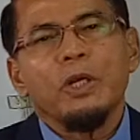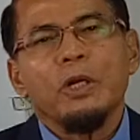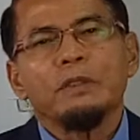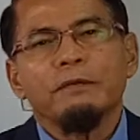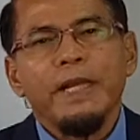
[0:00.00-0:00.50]

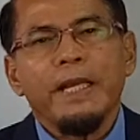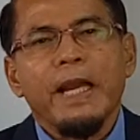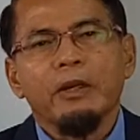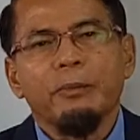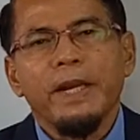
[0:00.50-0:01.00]
because of that
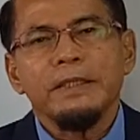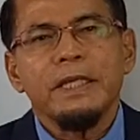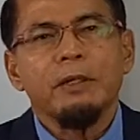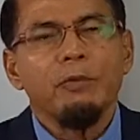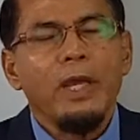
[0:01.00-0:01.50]
kind of
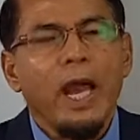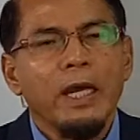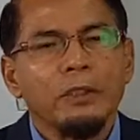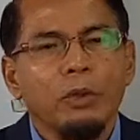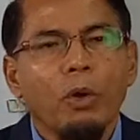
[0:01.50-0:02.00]
mindset, we
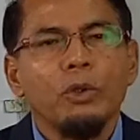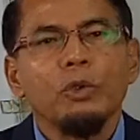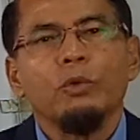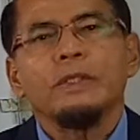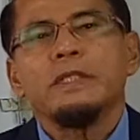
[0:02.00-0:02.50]
are
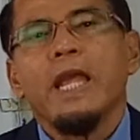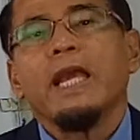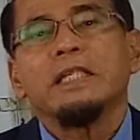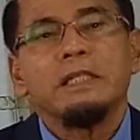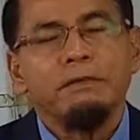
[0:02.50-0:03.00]
drawn towards
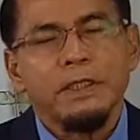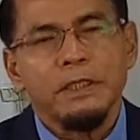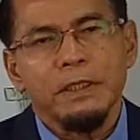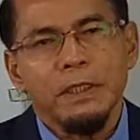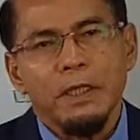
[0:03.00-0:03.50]

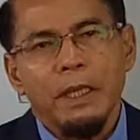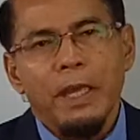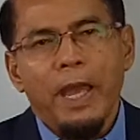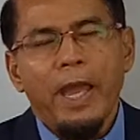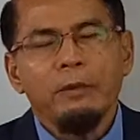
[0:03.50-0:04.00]
negativity.
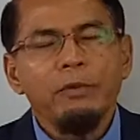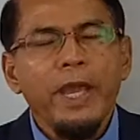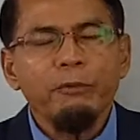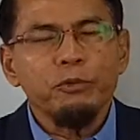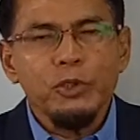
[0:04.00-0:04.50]
And
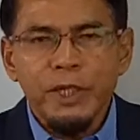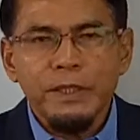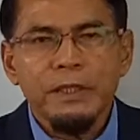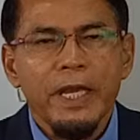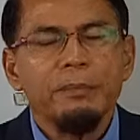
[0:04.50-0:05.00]
we have to
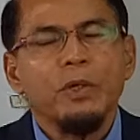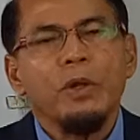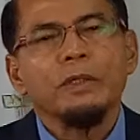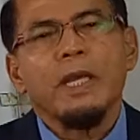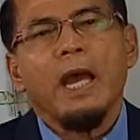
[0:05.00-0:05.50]
change that,
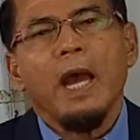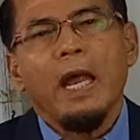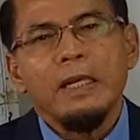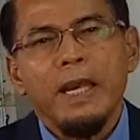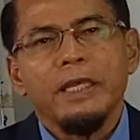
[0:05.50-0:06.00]
because
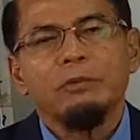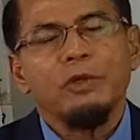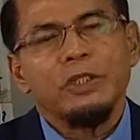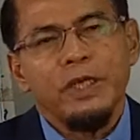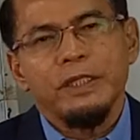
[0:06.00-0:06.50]
unless
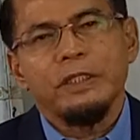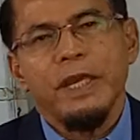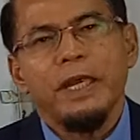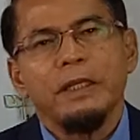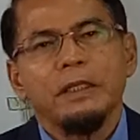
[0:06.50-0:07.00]
we change
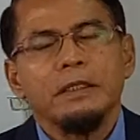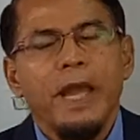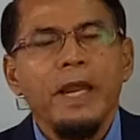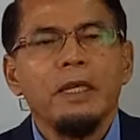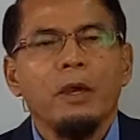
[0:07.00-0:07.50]
that,
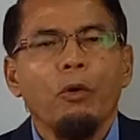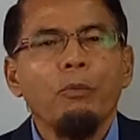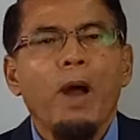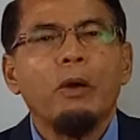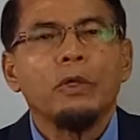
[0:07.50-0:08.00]
then the
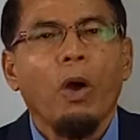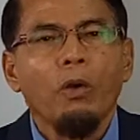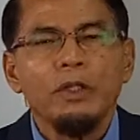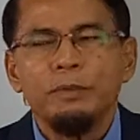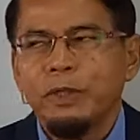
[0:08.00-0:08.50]
ummah will
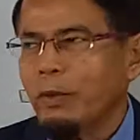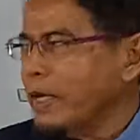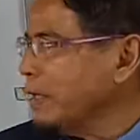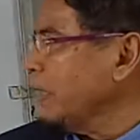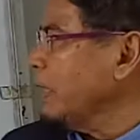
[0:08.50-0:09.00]
always be
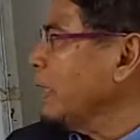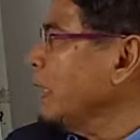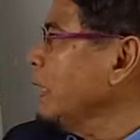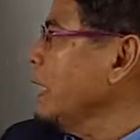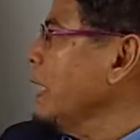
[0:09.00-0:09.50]
dwelling in
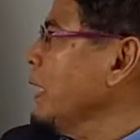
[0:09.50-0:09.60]
the